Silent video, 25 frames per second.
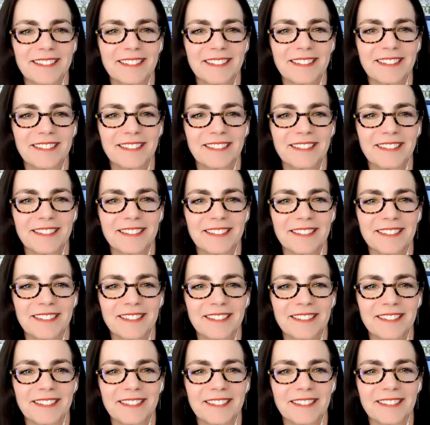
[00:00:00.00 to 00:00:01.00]

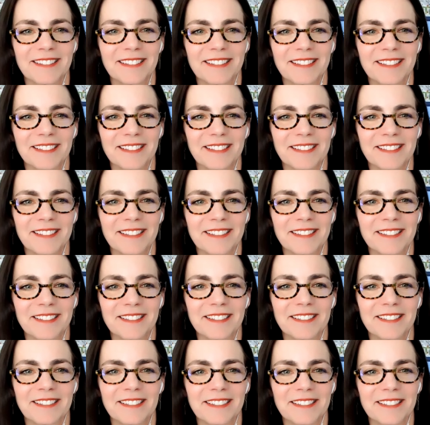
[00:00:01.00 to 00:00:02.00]

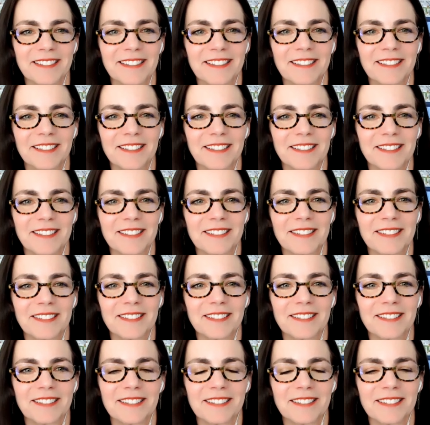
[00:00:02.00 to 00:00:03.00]

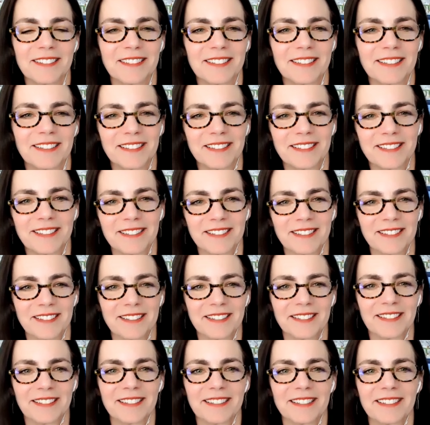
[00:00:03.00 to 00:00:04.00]

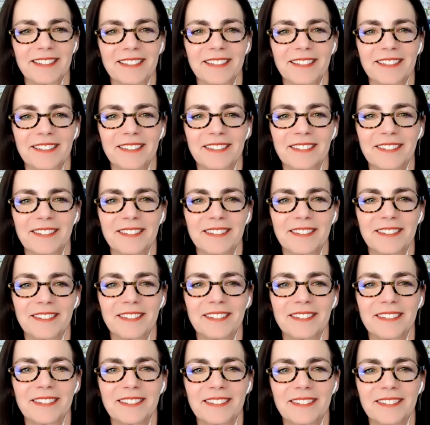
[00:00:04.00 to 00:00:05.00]

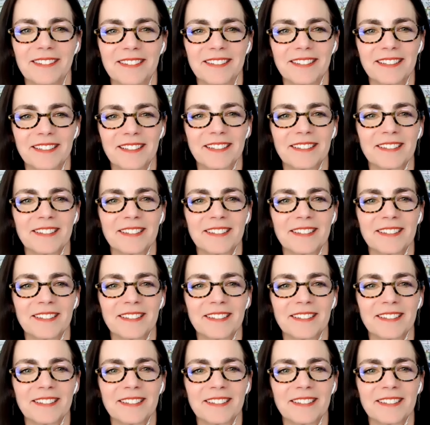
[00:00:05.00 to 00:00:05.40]
The person shown says nothing.